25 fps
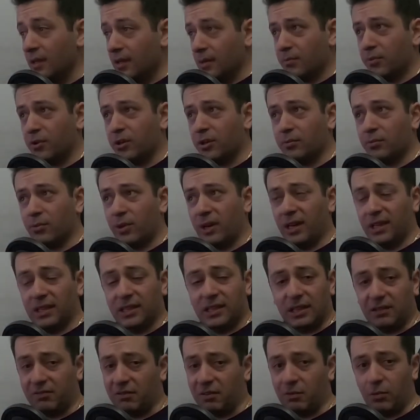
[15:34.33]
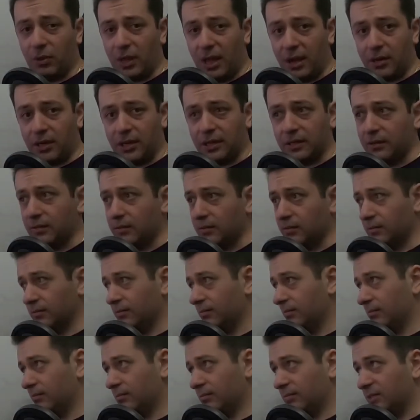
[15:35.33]
pretty bright even without it.
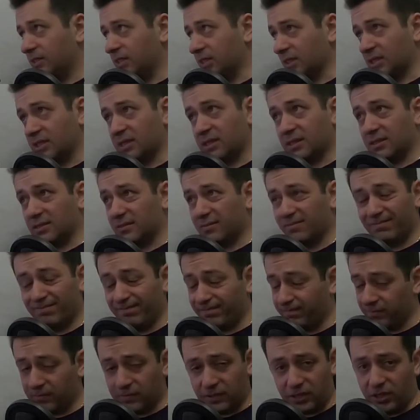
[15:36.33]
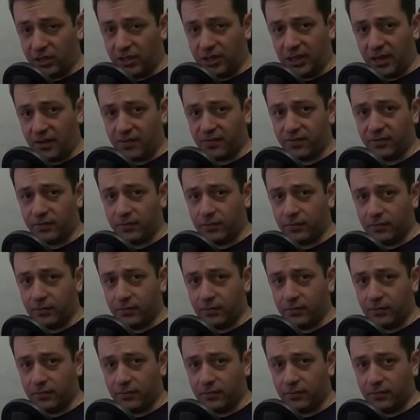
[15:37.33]
Just good enough,